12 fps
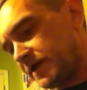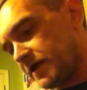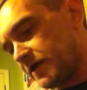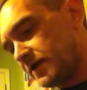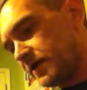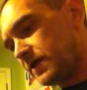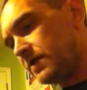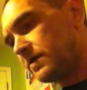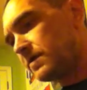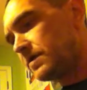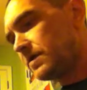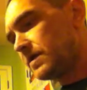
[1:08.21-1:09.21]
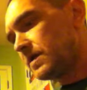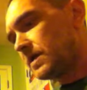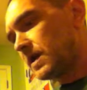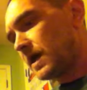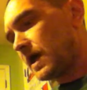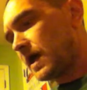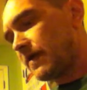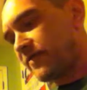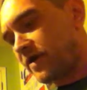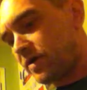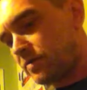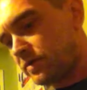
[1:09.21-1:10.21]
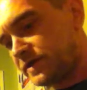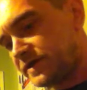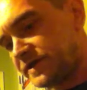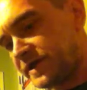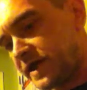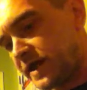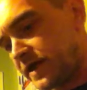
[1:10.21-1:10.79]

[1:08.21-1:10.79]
gun, I thought was